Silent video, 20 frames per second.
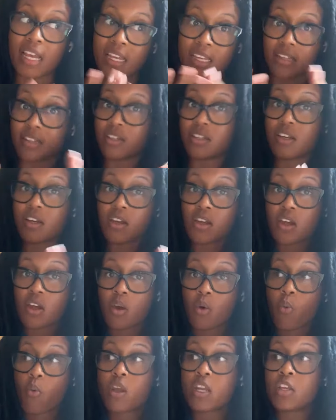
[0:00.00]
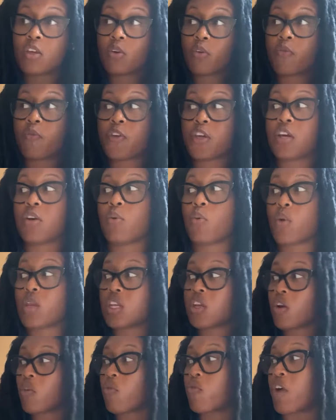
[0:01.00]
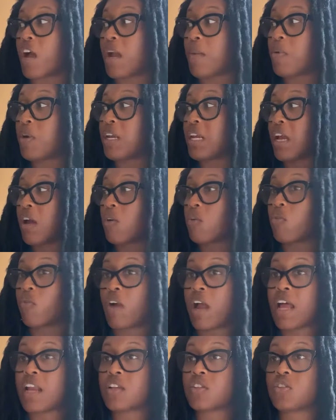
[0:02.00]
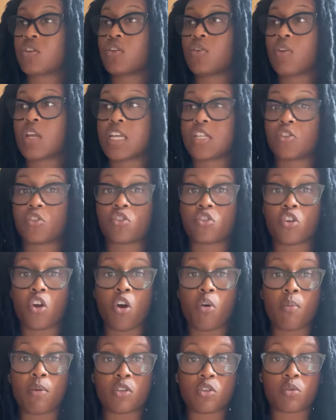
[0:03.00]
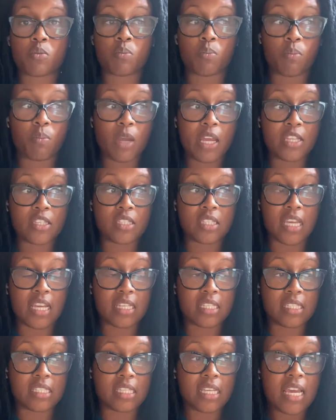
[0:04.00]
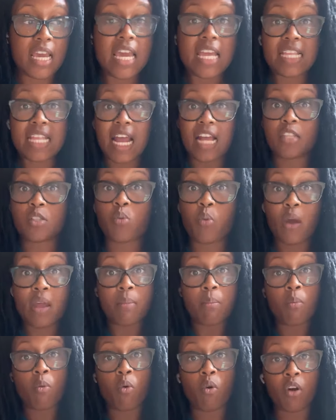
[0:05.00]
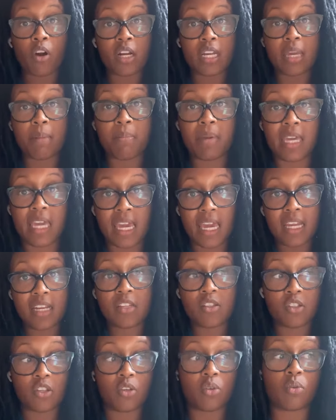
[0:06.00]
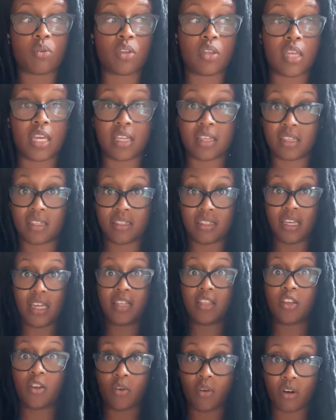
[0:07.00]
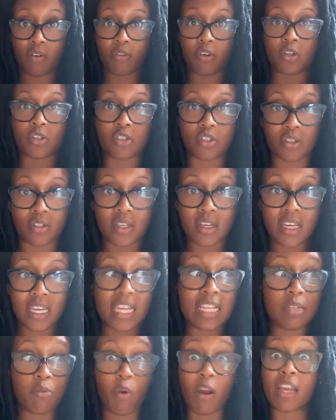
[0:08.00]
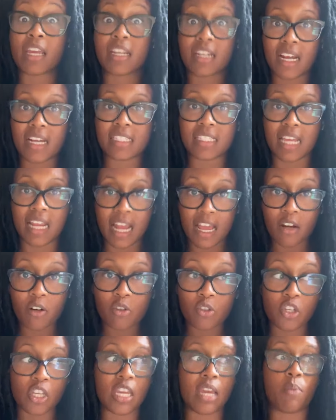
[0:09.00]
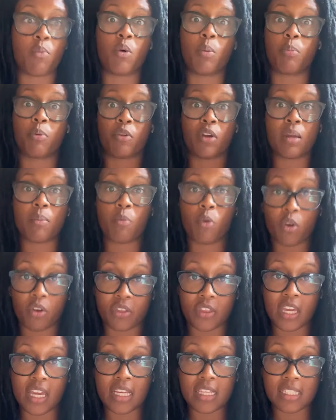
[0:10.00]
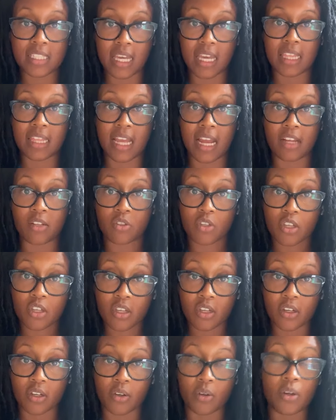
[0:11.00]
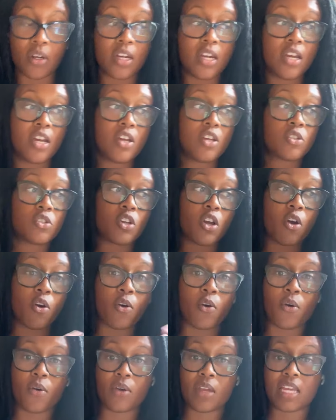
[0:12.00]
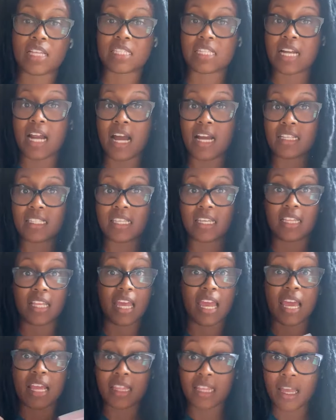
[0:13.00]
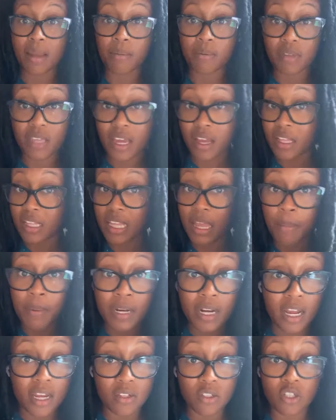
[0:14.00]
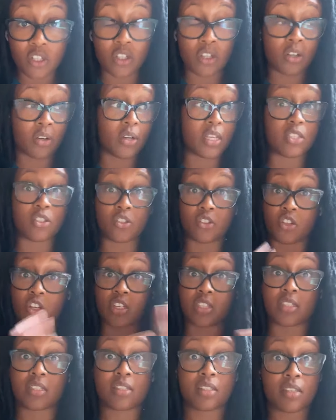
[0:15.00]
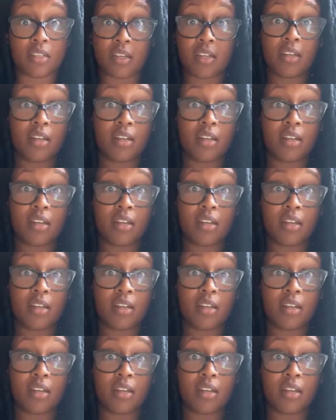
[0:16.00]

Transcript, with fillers: like, when you feel, when you're vibrating out gratitude, it's so much, it's, it's, that's when more can be handed to you. It's like the universe can recognize that energy and will bring more things like that to you. So it's not to, and Le, yeah, Lebanon too. It's just,